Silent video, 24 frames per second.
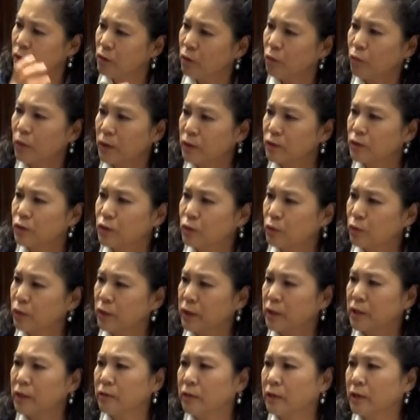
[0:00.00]
Once you were
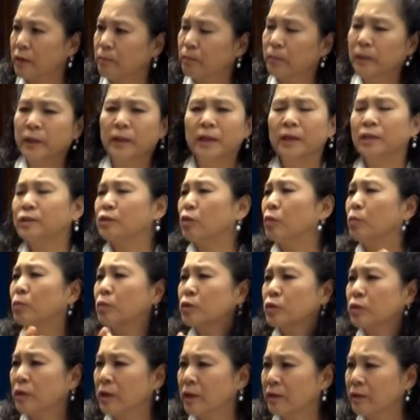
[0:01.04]
in the company, it's
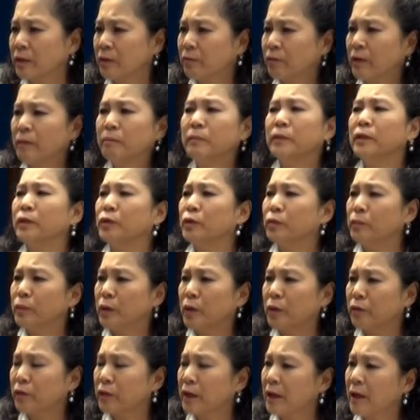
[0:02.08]
almost like a family, you
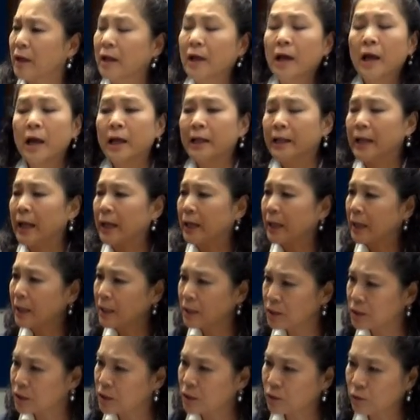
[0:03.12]
belong there. That
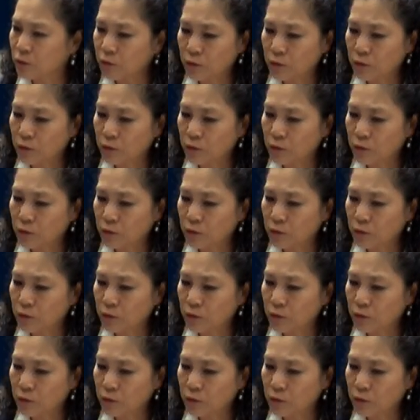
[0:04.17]
is